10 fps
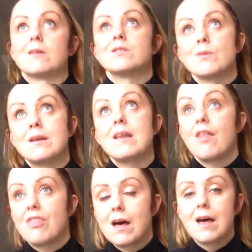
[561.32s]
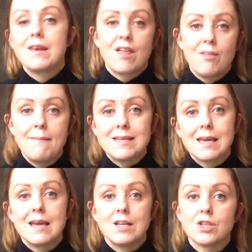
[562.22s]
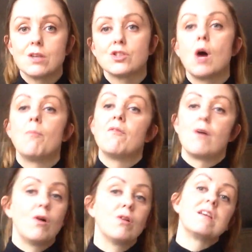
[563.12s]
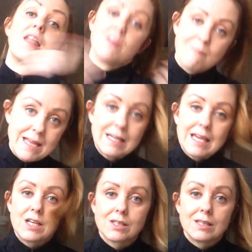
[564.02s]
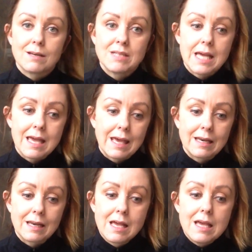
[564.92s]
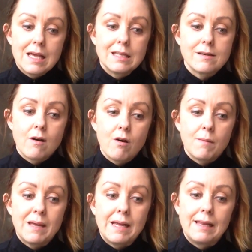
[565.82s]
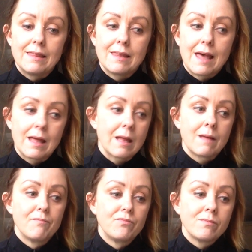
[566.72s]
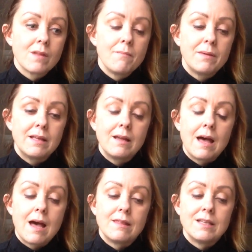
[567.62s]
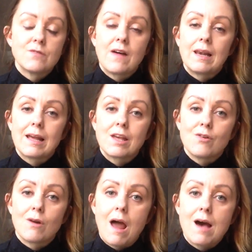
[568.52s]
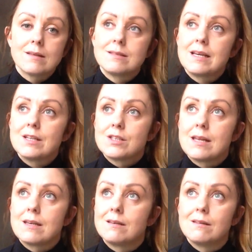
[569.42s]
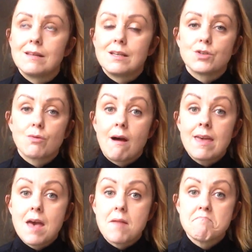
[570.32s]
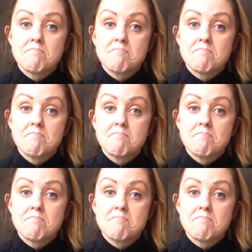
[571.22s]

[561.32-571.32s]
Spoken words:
so another medication on top of all the other medication that I'm taking is not an appealing thing, but this felt like your last ditch, then try it.